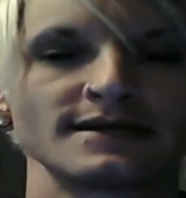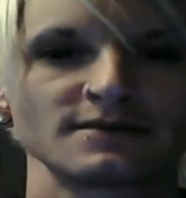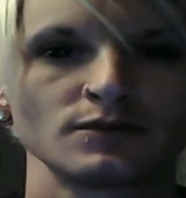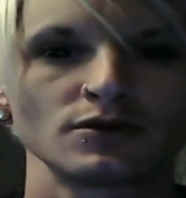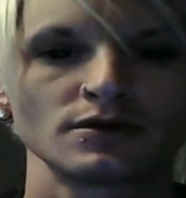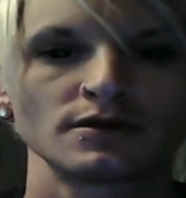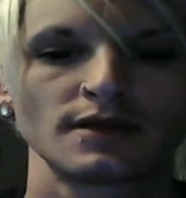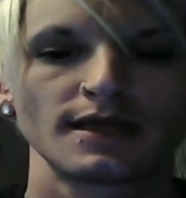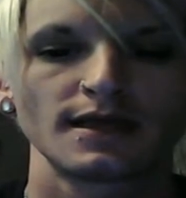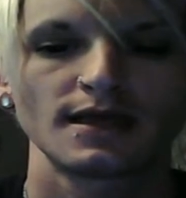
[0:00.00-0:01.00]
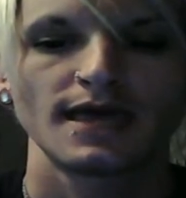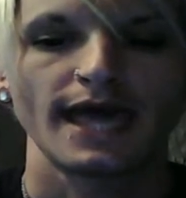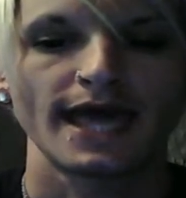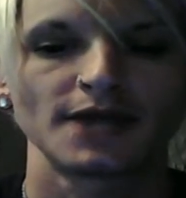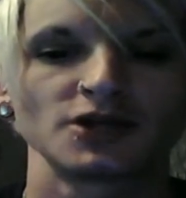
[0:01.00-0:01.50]
possible
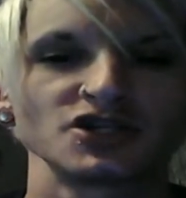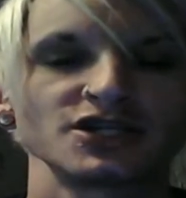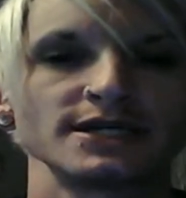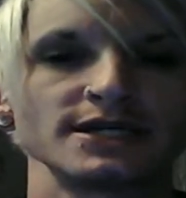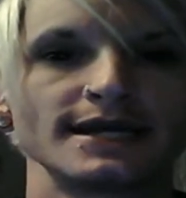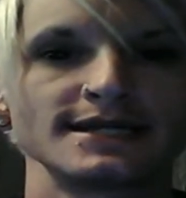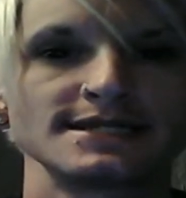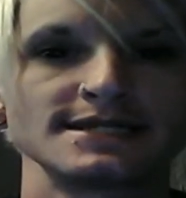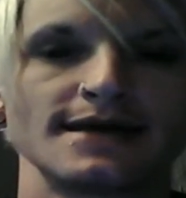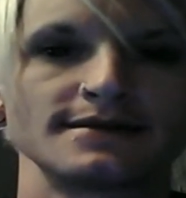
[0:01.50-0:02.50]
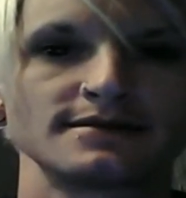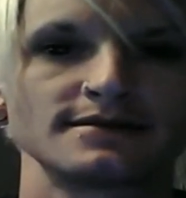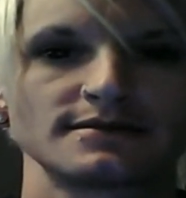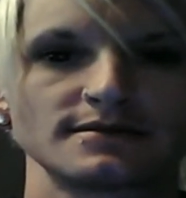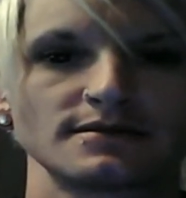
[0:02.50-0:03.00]
energy and
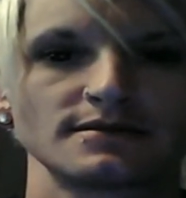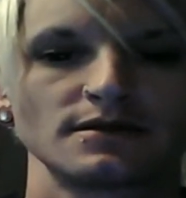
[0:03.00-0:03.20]
intent,